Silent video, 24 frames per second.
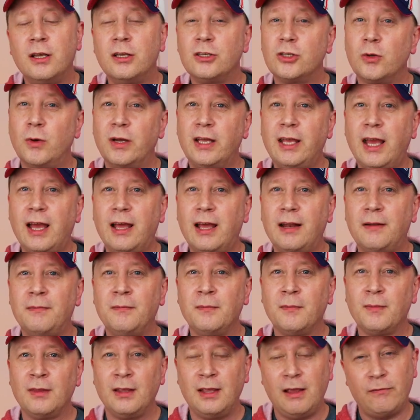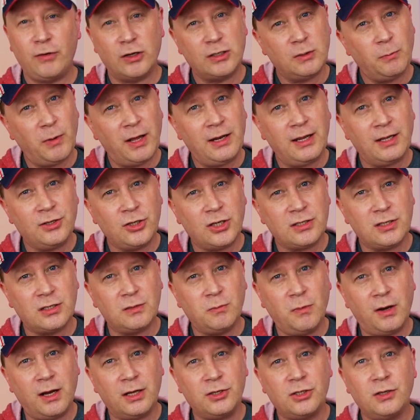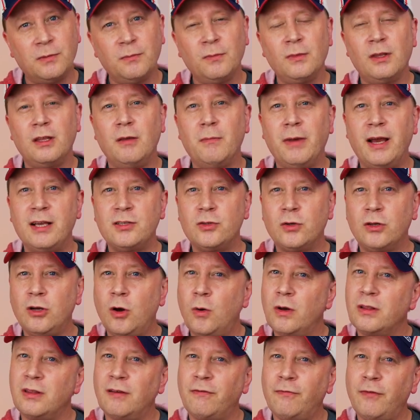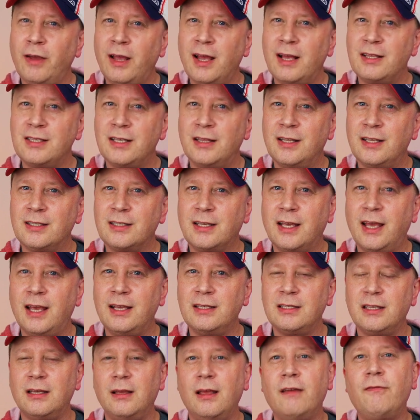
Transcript: So again, if you're spending just as much, you might as well go with the fans in this case.